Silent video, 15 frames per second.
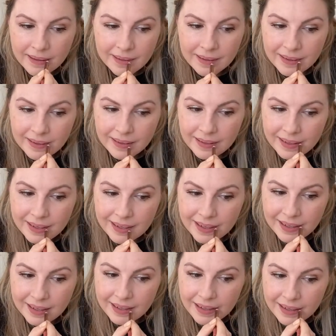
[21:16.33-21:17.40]
At the
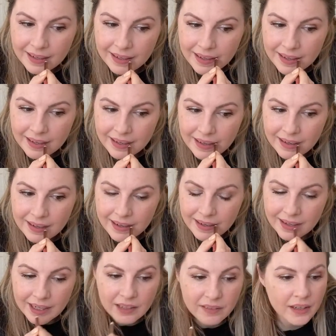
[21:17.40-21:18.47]
weekend,
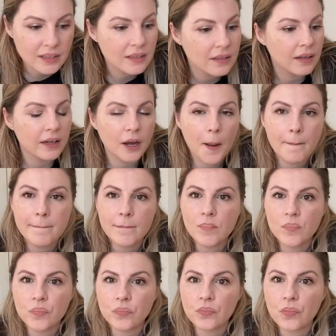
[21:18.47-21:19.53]
we've had to like
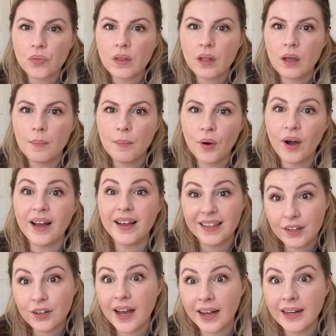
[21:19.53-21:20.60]
put. A,
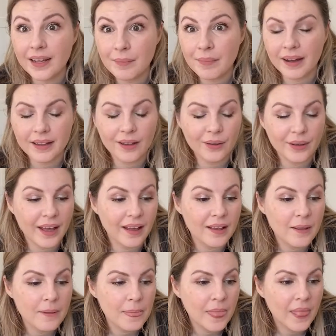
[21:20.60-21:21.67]
you can hear Milo, yeah,
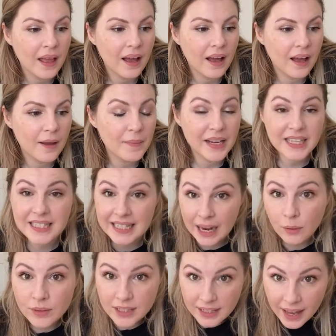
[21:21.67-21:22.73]
um, and he's
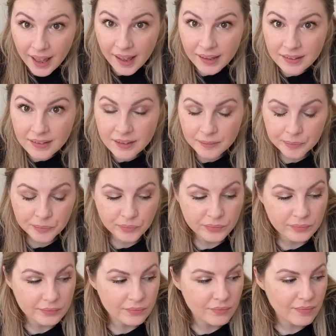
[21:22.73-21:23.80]
downstairs
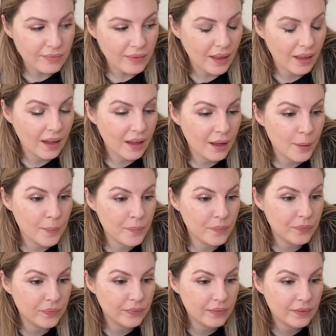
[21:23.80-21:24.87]

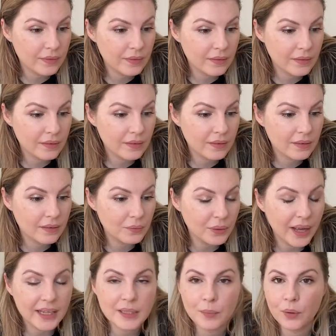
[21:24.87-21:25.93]
um, we
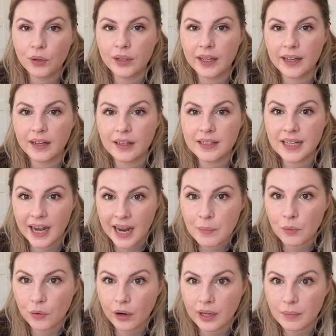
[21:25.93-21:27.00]
had to put like a
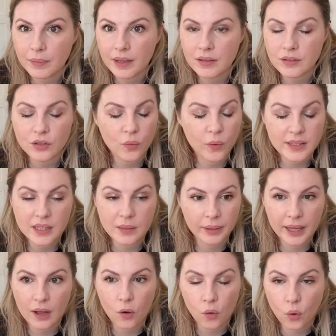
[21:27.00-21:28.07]
timer on it because otherwise he'd
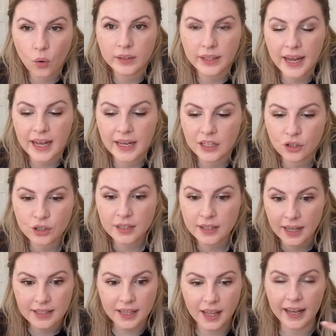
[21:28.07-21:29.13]
play it all day and he just
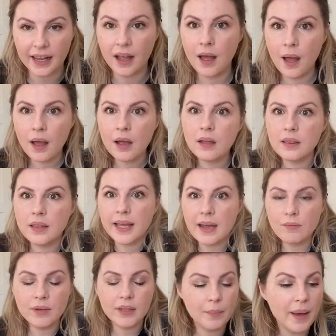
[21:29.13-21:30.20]
gets like, they
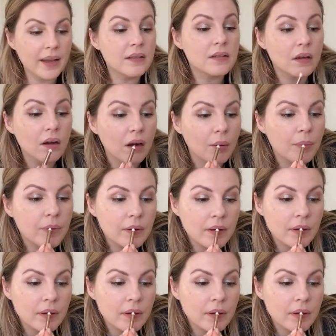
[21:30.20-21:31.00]
get really pent up.